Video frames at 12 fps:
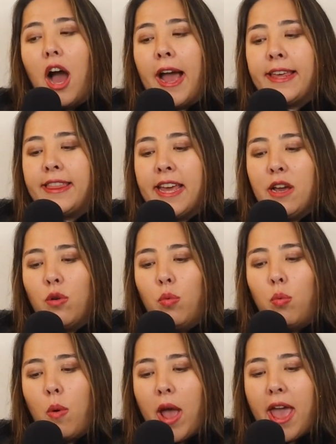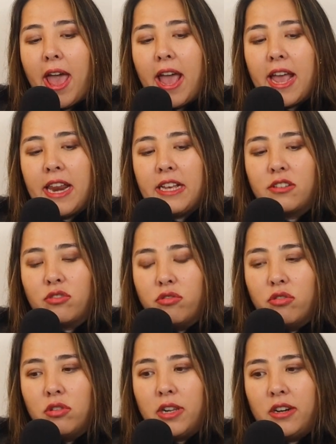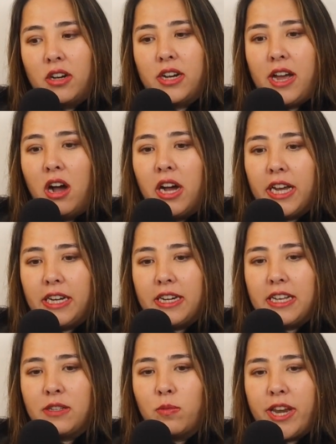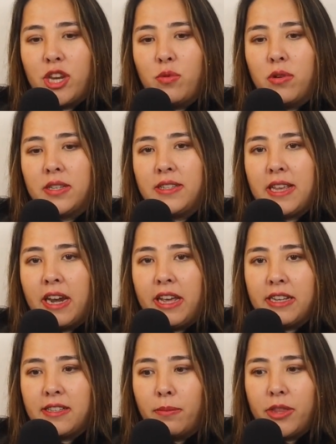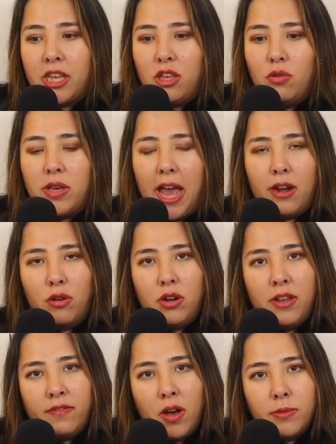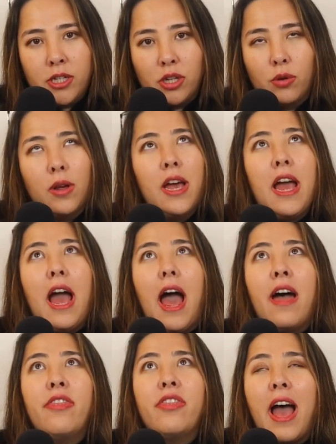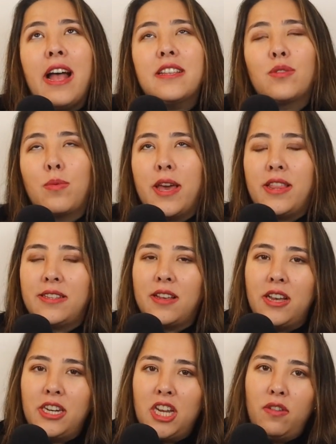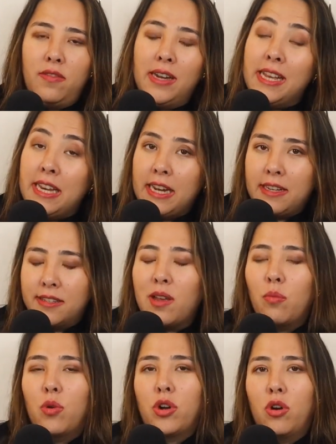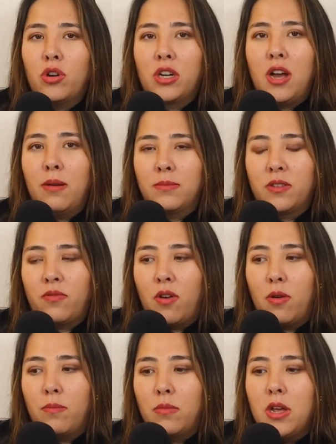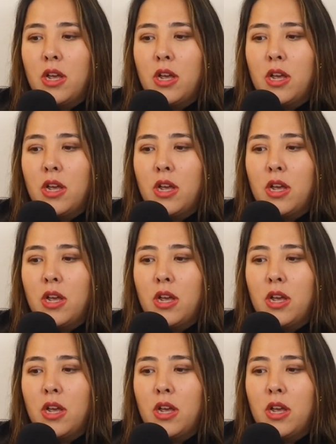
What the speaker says: I think where it is cruel and unkind is when you are selling something you cannot live up to. And that's where this idea of leading someone on comes from.